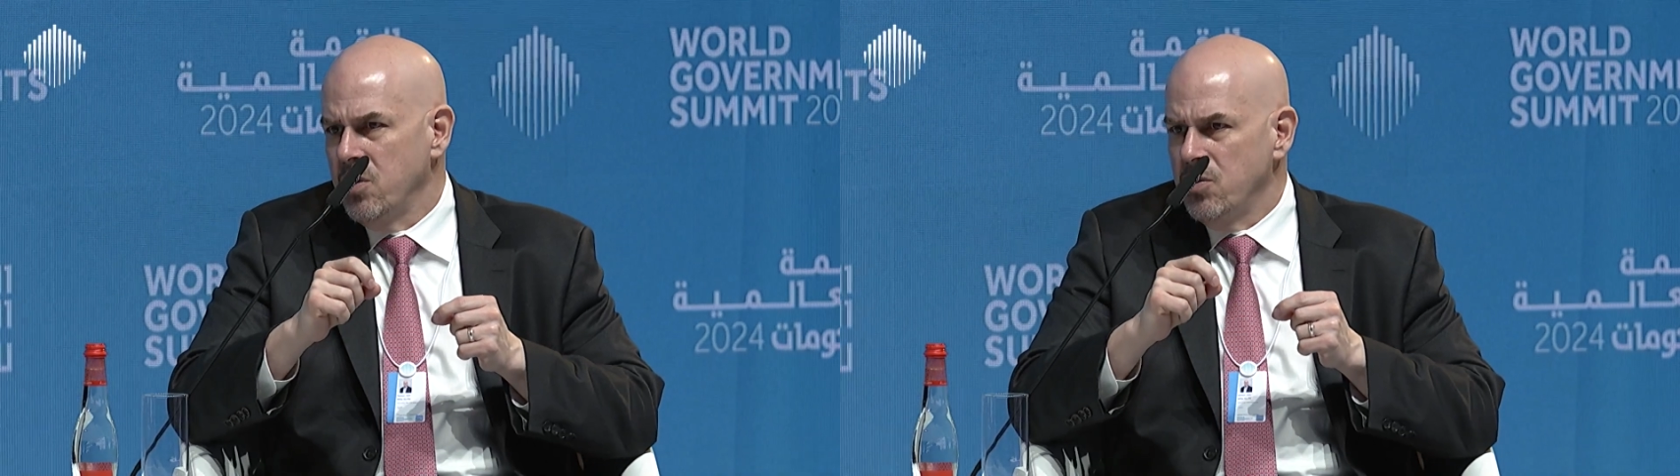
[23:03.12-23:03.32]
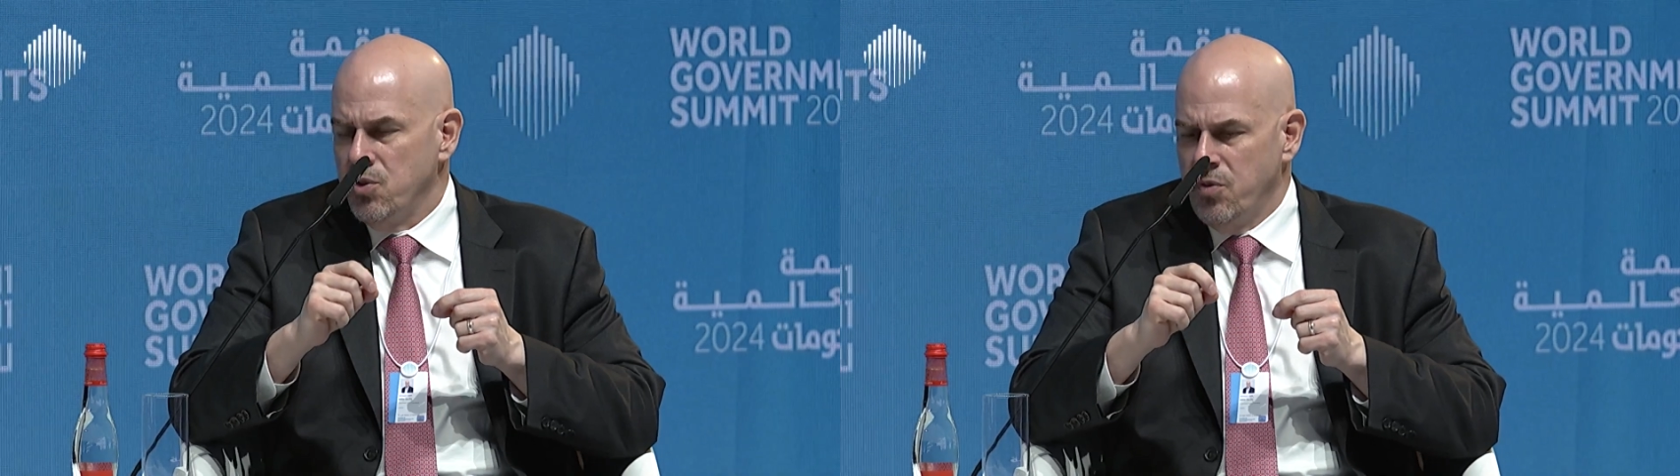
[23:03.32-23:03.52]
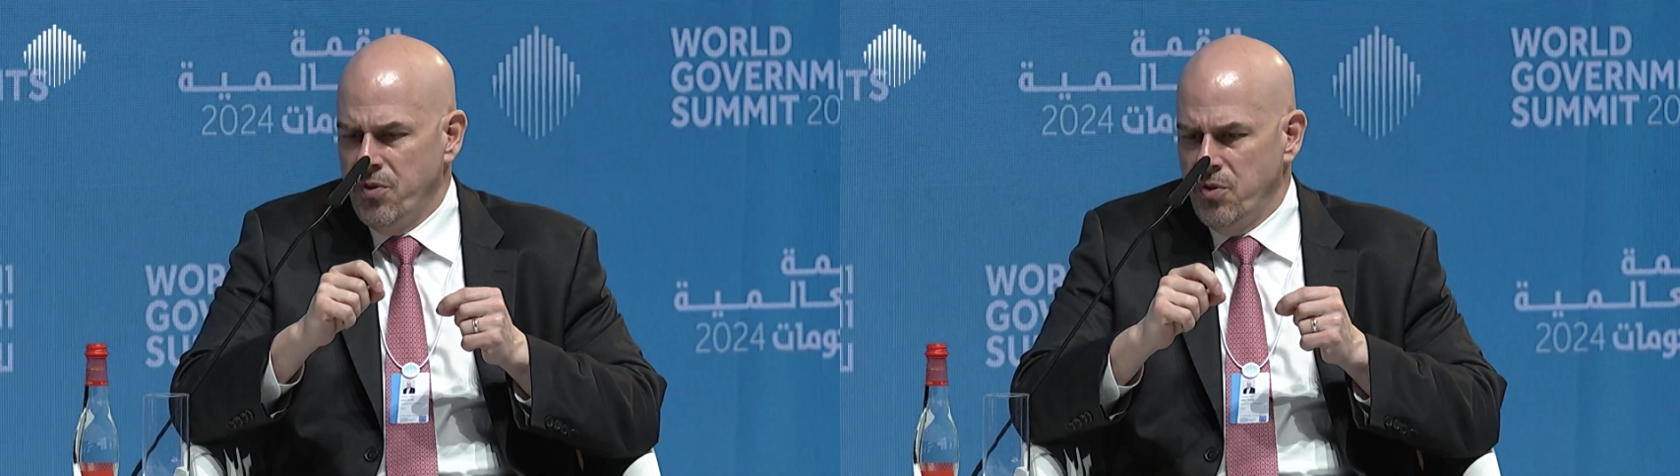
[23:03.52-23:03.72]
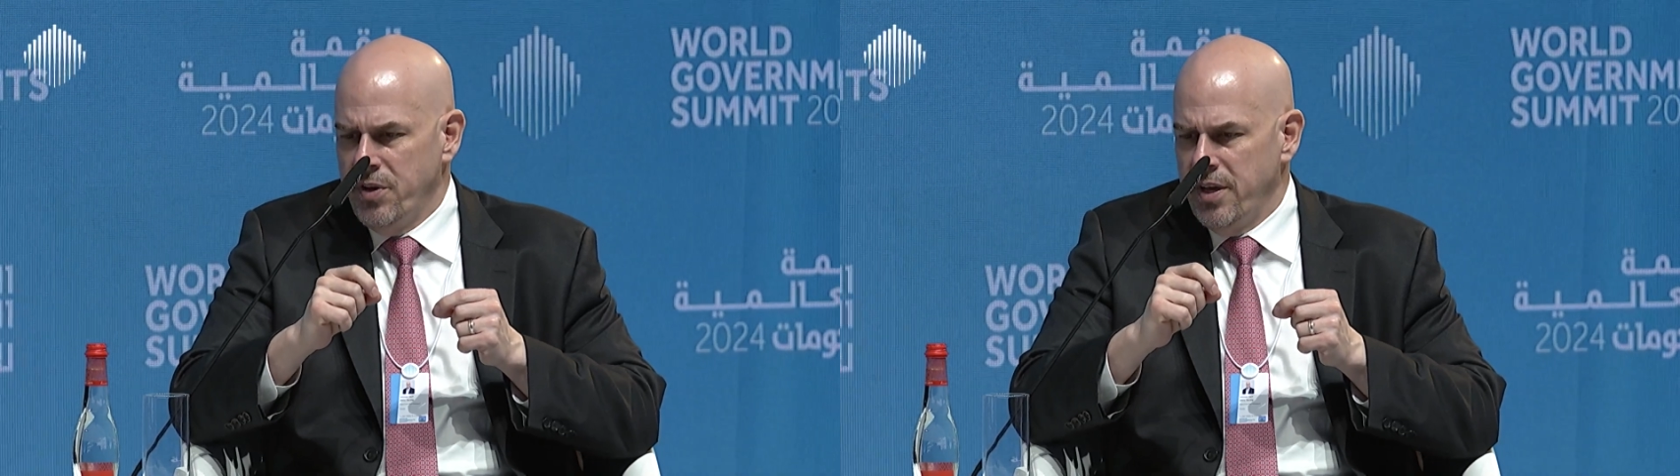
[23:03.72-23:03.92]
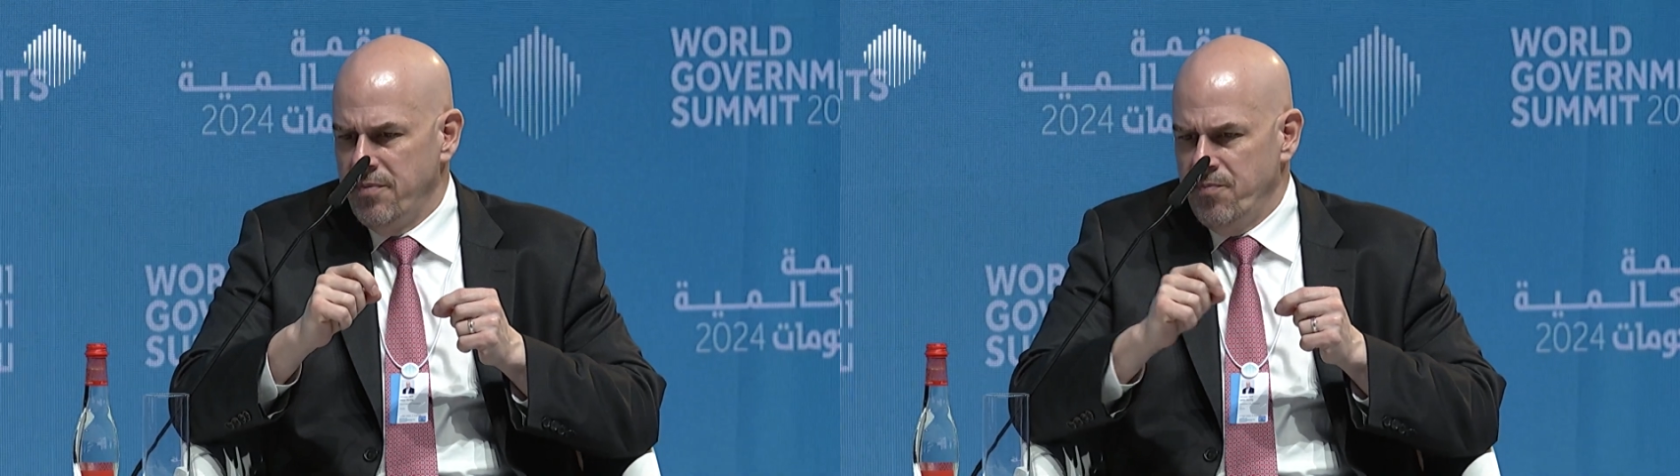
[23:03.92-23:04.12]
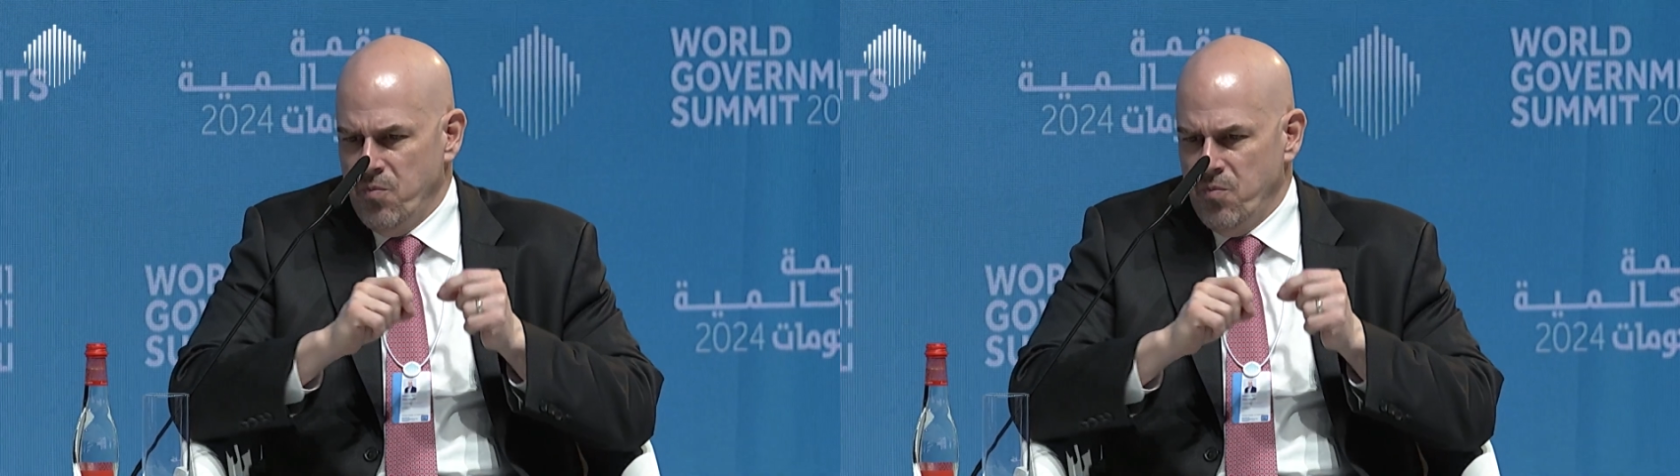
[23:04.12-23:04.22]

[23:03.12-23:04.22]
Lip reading: So if you look at